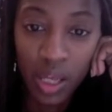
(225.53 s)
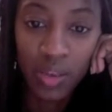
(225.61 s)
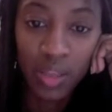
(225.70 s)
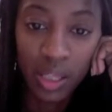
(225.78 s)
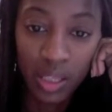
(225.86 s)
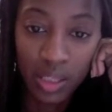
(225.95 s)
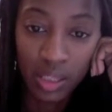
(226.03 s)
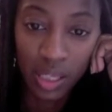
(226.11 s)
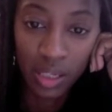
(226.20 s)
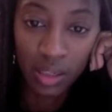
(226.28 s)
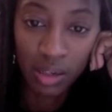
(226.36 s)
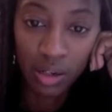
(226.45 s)
Things of
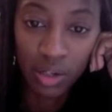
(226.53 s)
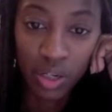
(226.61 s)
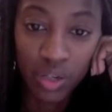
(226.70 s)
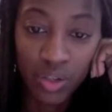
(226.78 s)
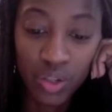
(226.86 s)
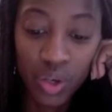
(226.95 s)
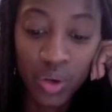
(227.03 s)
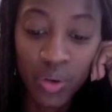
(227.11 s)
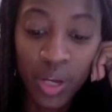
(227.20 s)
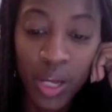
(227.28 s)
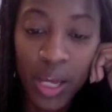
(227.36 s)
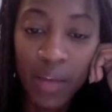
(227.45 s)
that nature. So
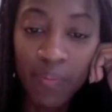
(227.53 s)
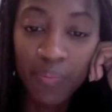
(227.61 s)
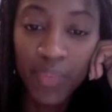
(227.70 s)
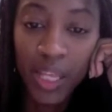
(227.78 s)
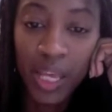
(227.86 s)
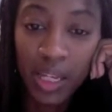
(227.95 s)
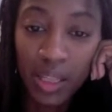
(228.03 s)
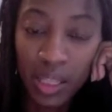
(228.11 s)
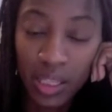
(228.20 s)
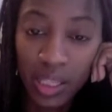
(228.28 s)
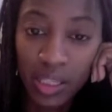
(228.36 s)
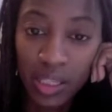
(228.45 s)
anything
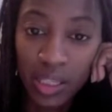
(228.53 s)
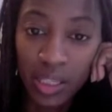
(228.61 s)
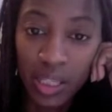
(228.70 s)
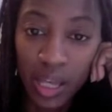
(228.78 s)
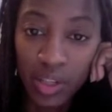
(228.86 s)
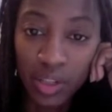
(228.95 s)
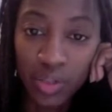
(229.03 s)
that's a yes,